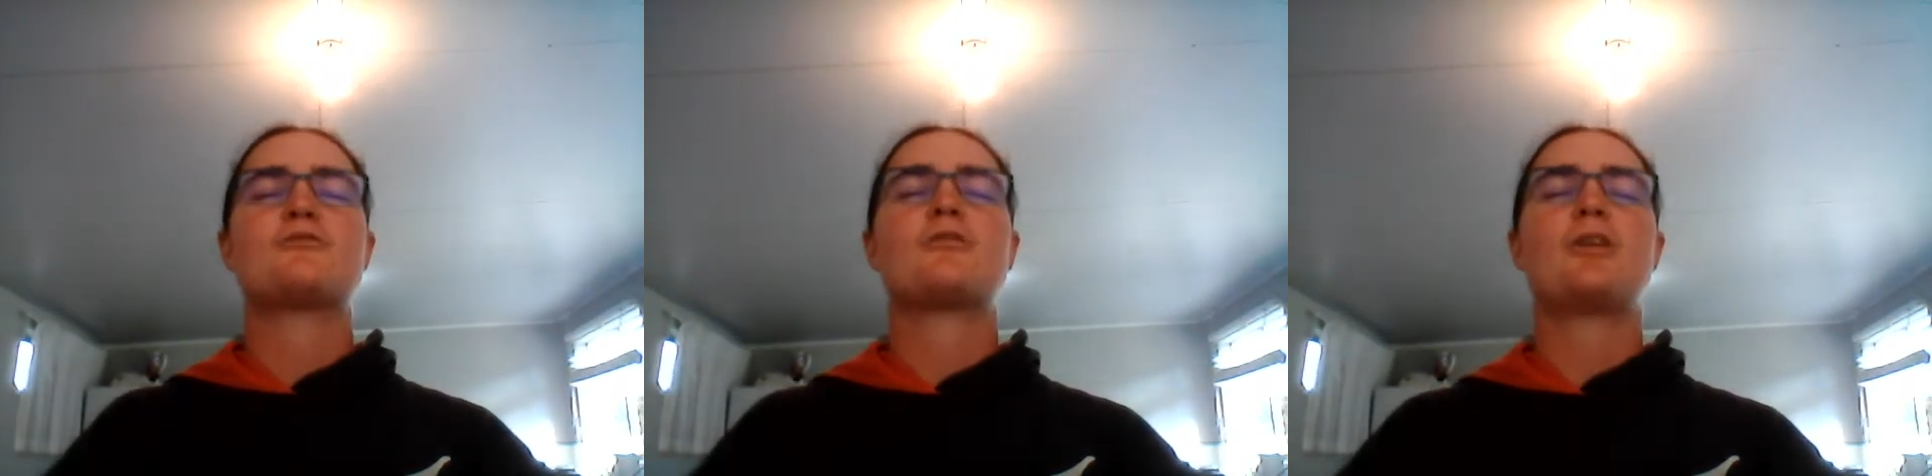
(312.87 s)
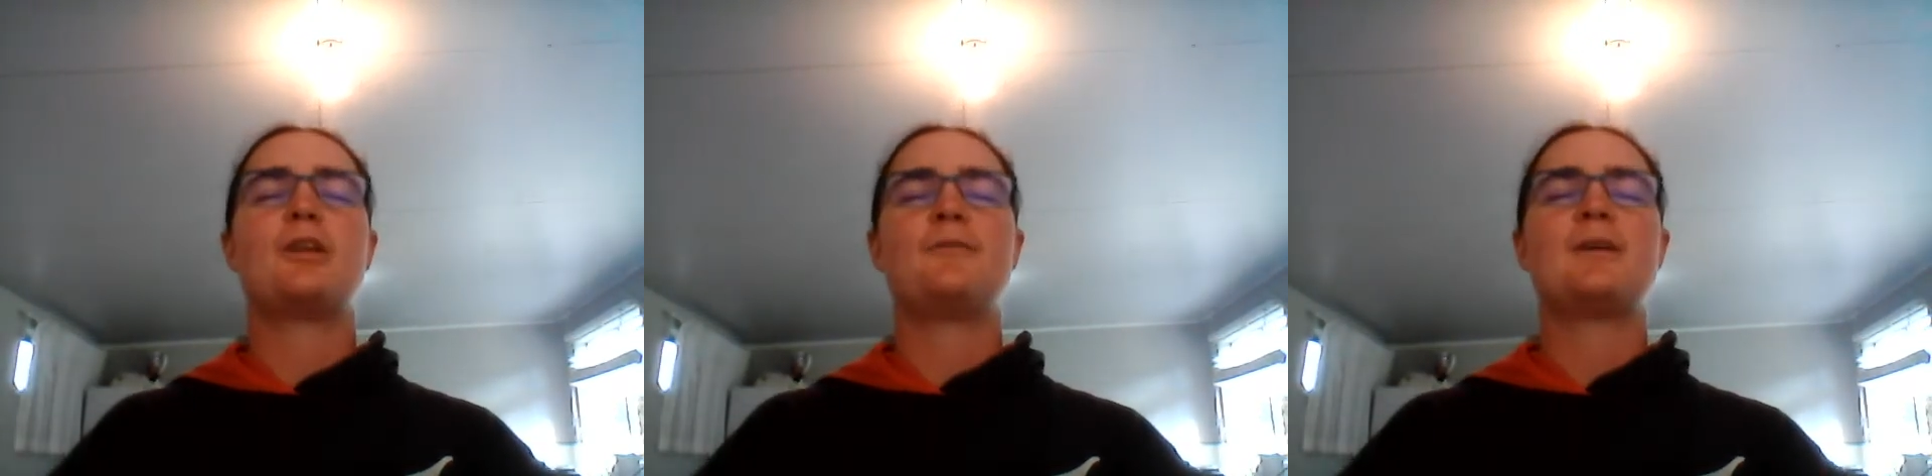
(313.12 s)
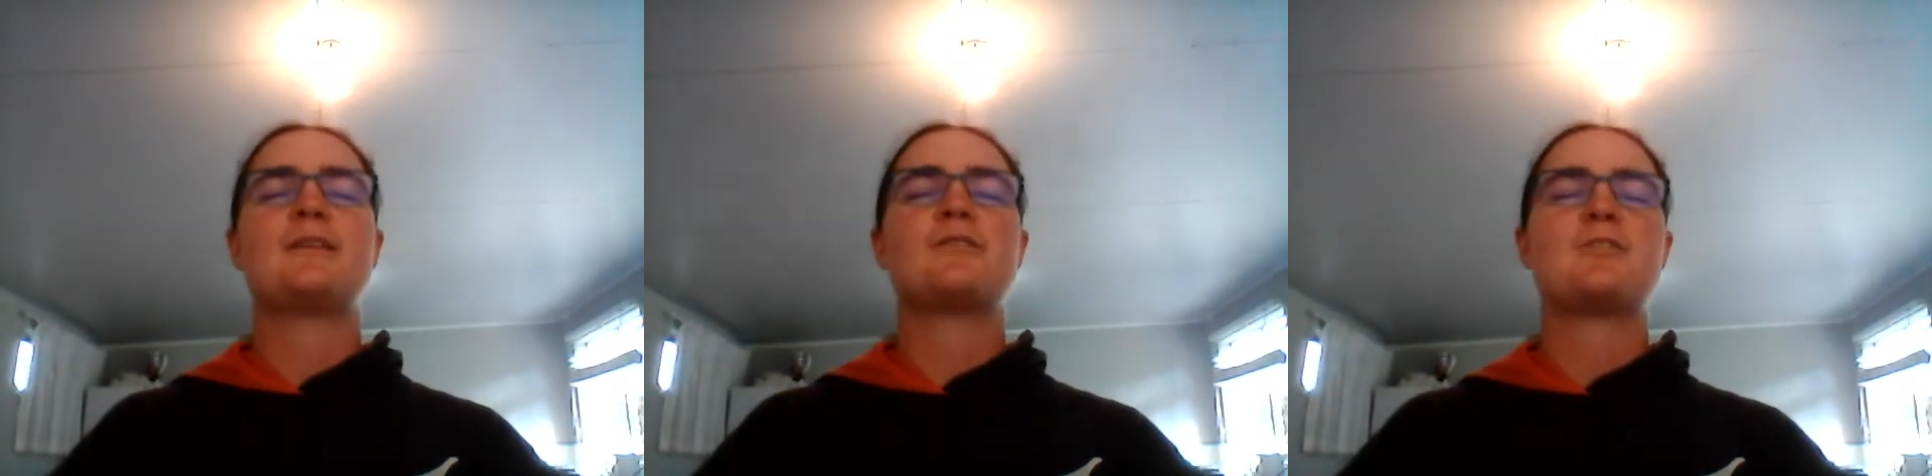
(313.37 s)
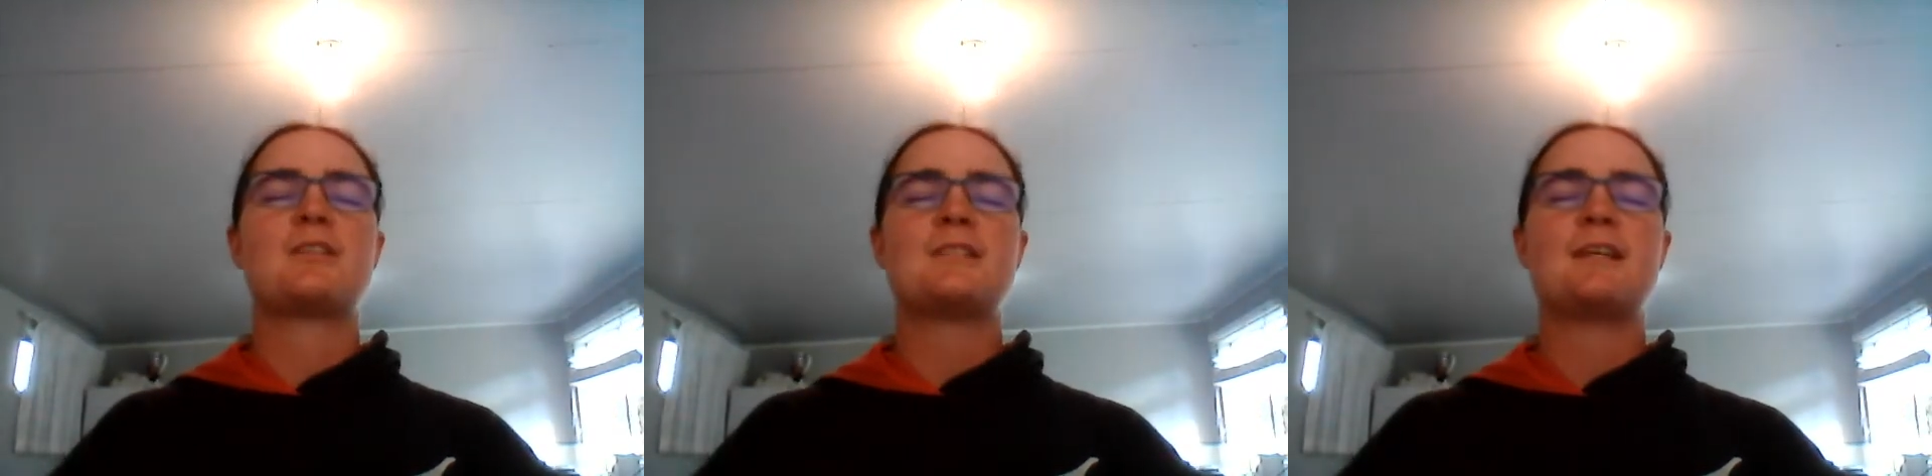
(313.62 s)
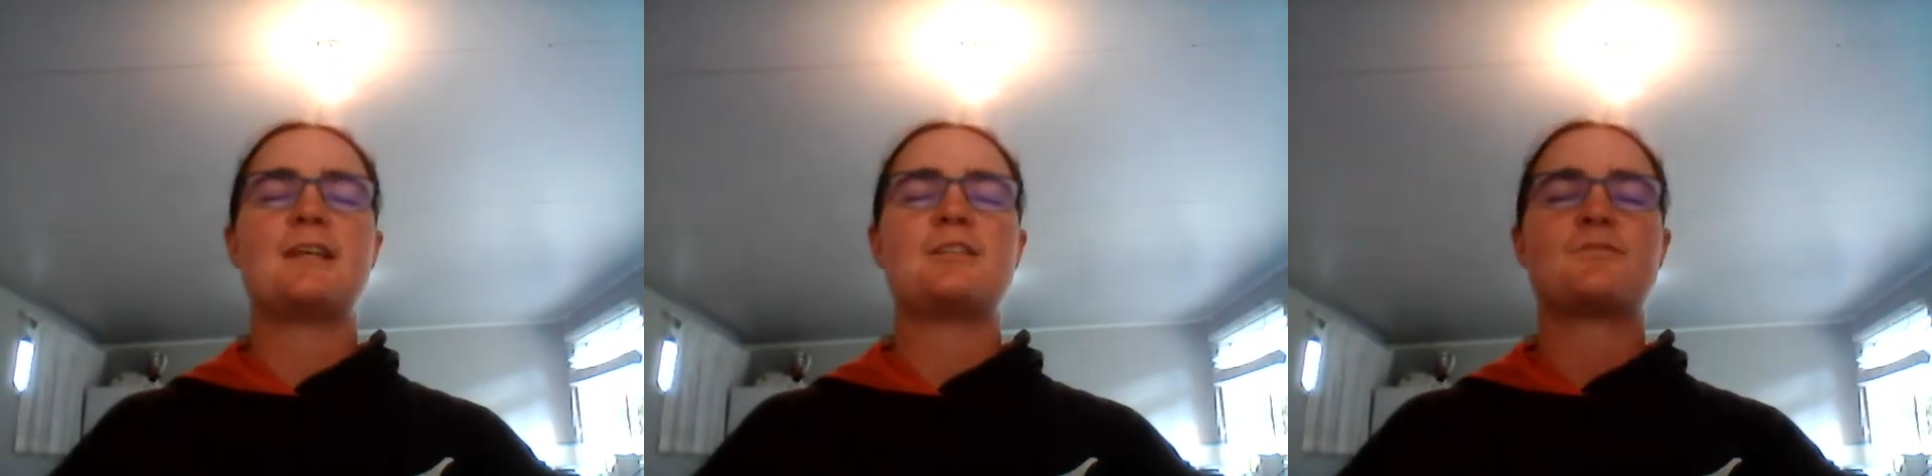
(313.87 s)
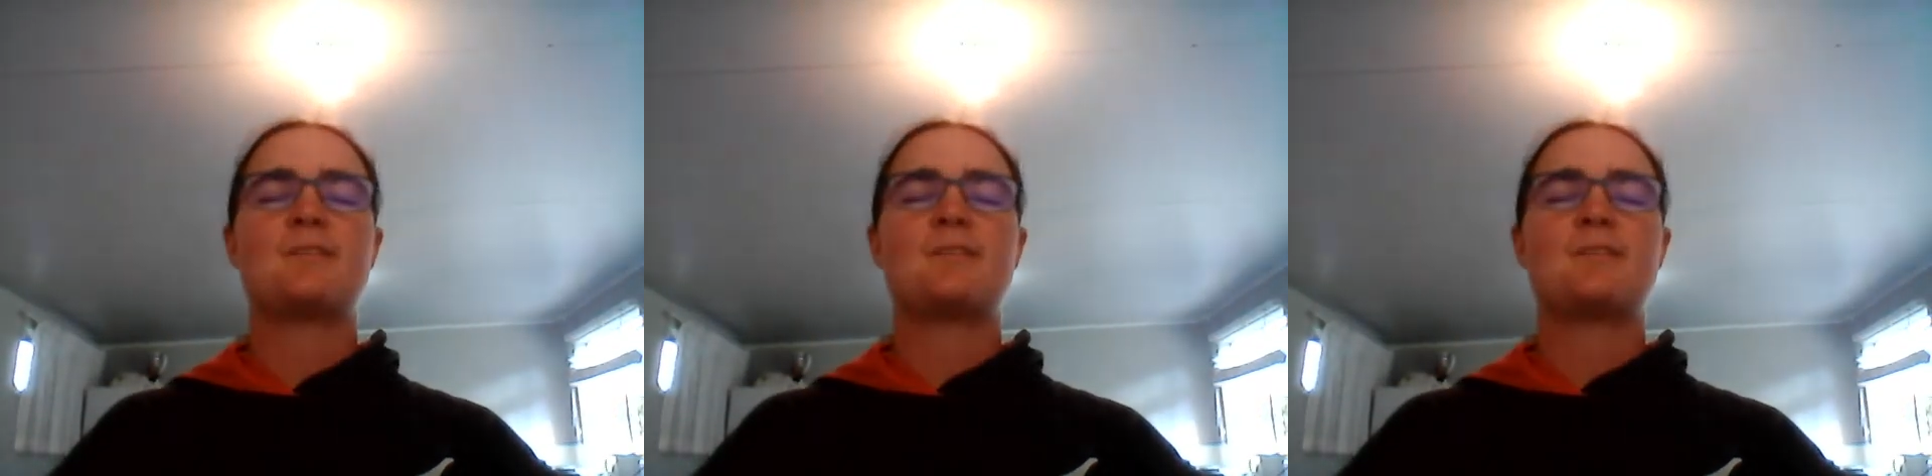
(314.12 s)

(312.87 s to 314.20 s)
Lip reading: trotting around the dressage